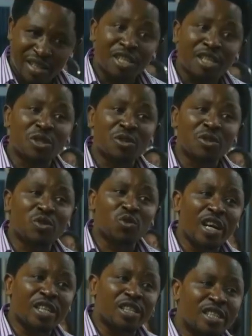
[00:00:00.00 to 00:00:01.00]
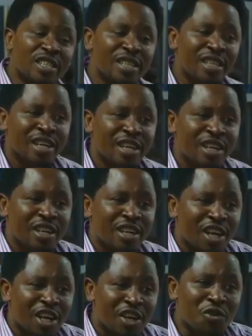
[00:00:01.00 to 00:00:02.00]
is not what
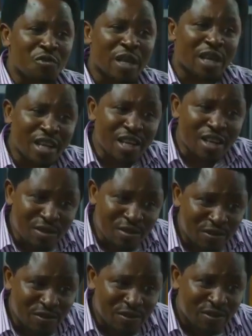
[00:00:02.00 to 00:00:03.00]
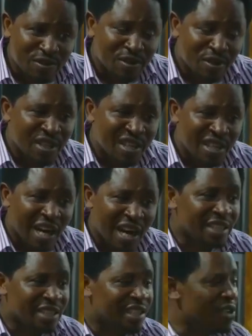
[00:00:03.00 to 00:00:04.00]
you believe
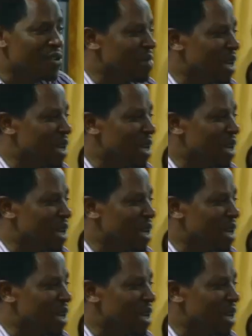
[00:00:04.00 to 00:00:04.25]
as a human